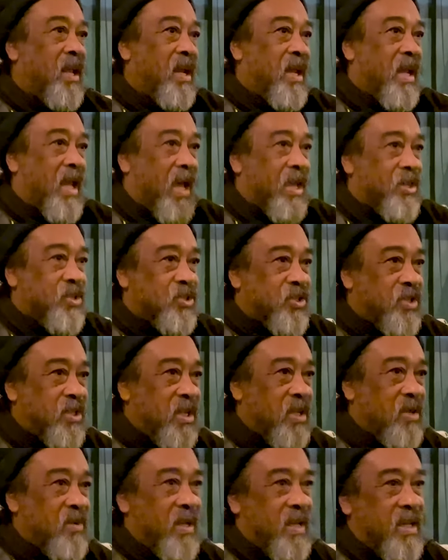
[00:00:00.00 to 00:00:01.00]
last
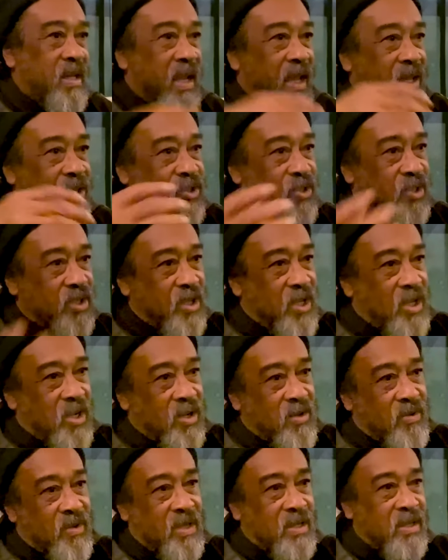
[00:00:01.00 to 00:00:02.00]
year and next
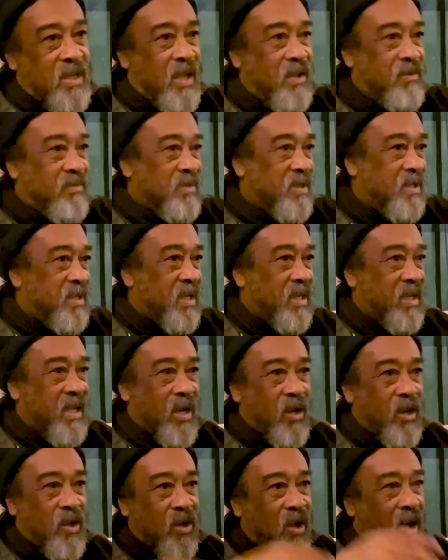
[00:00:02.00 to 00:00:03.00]
year and heaven and
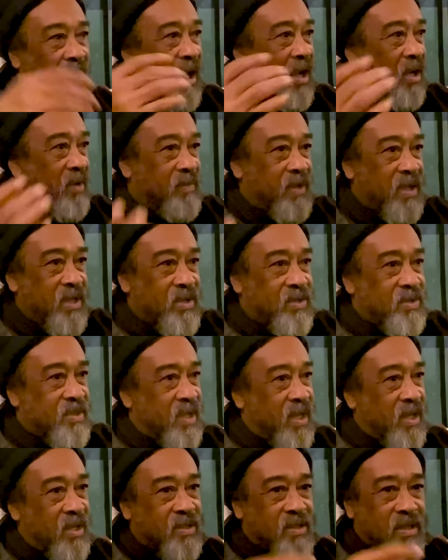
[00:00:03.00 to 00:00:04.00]
hell and all of these
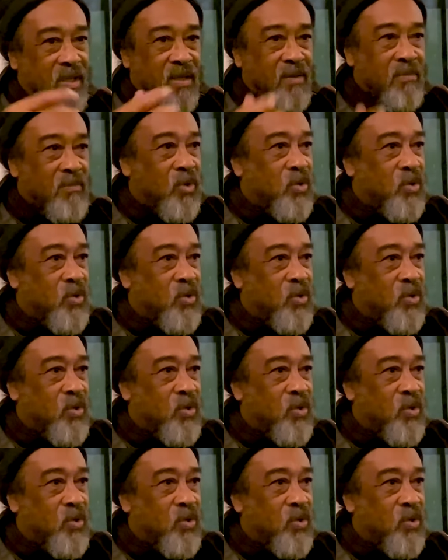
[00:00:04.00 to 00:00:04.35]
things and